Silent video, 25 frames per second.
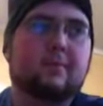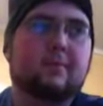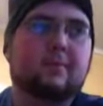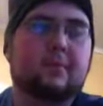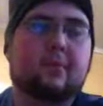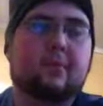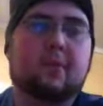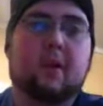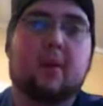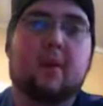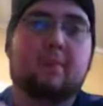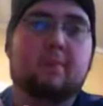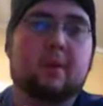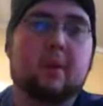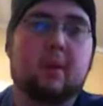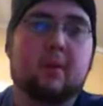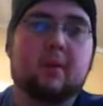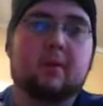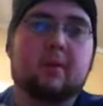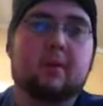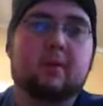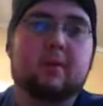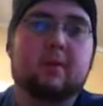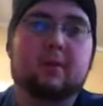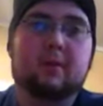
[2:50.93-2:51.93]

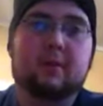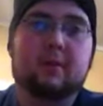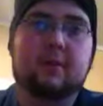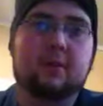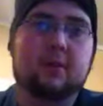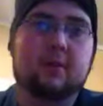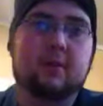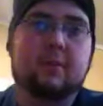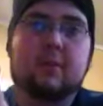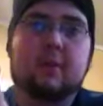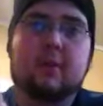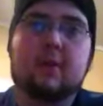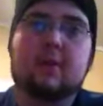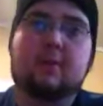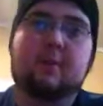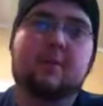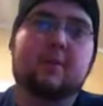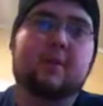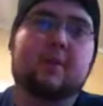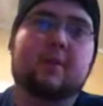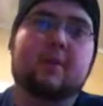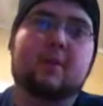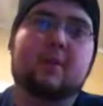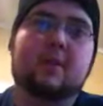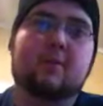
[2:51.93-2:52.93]
$5, you know what I mean? It
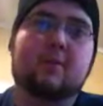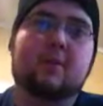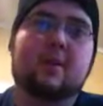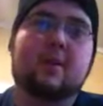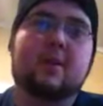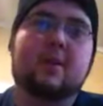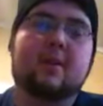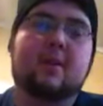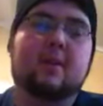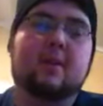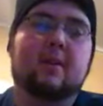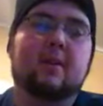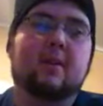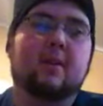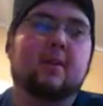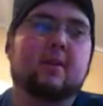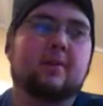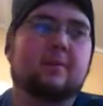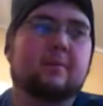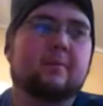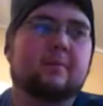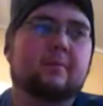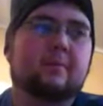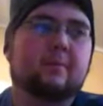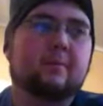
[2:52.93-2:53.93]
was an amazing
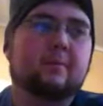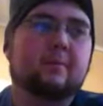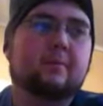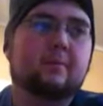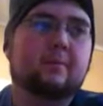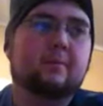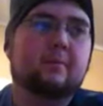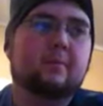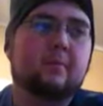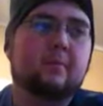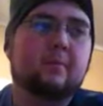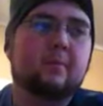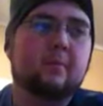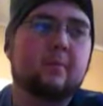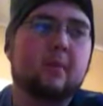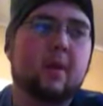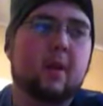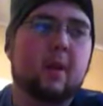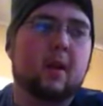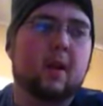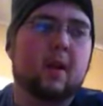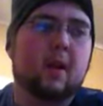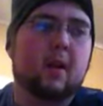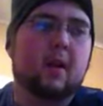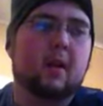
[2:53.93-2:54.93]
deal.
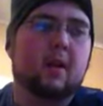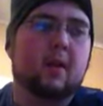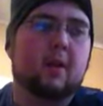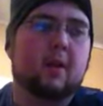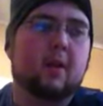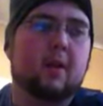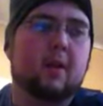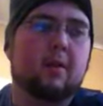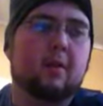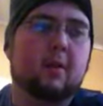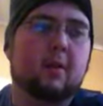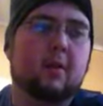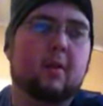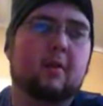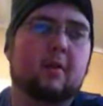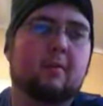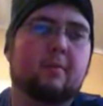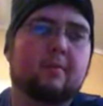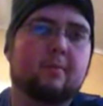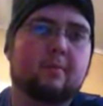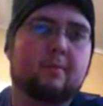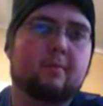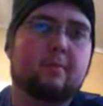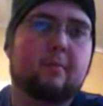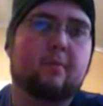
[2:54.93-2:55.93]
And anyway,
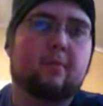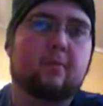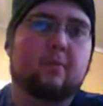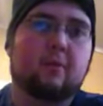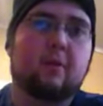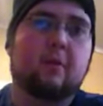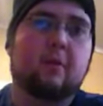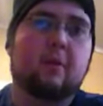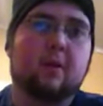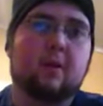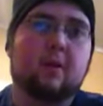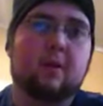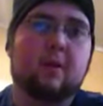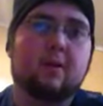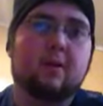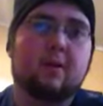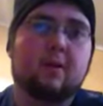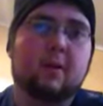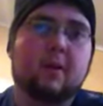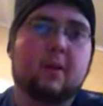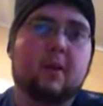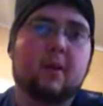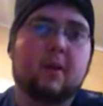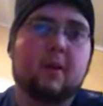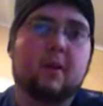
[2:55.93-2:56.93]
before
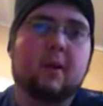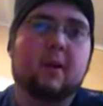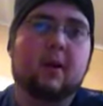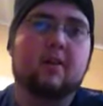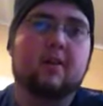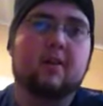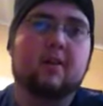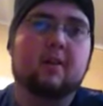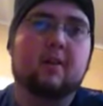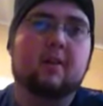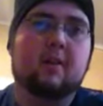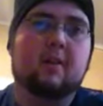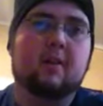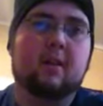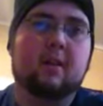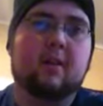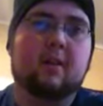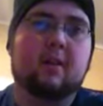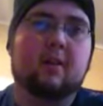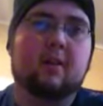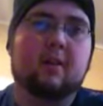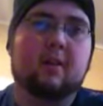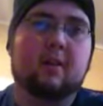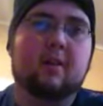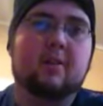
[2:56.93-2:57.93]
I started
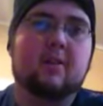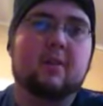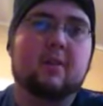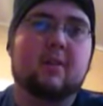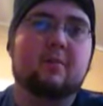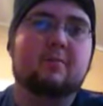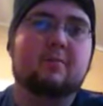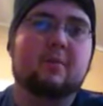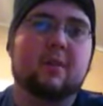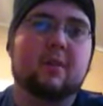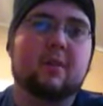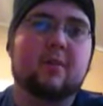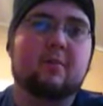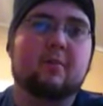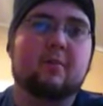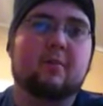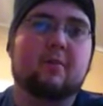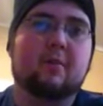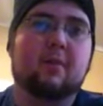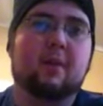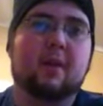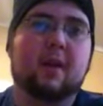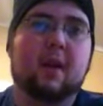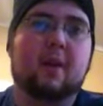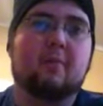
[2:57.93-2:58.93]
collecting, like 6 months
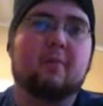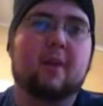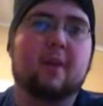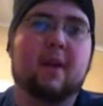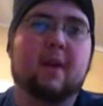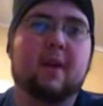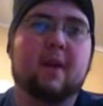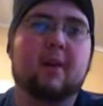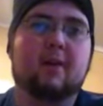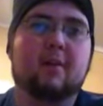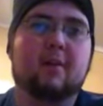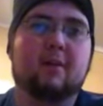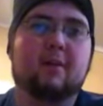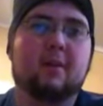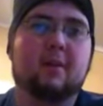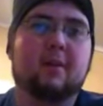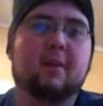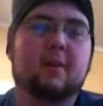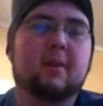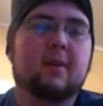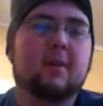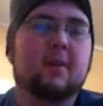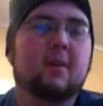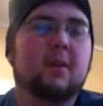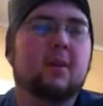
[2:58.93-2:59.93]
before I got back into it,
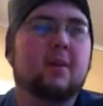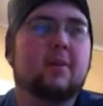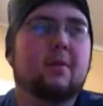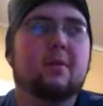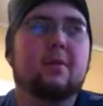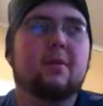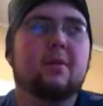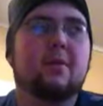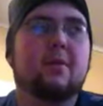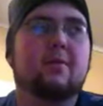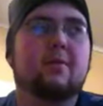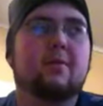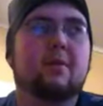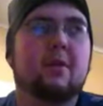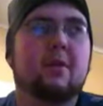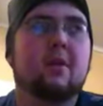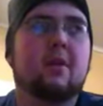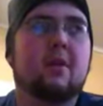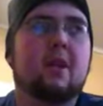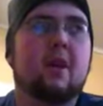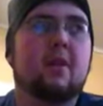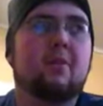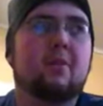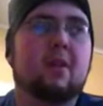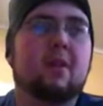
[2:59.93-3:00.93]
wasn't even a
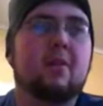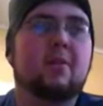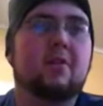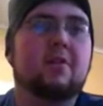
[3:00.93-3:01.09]
year off, I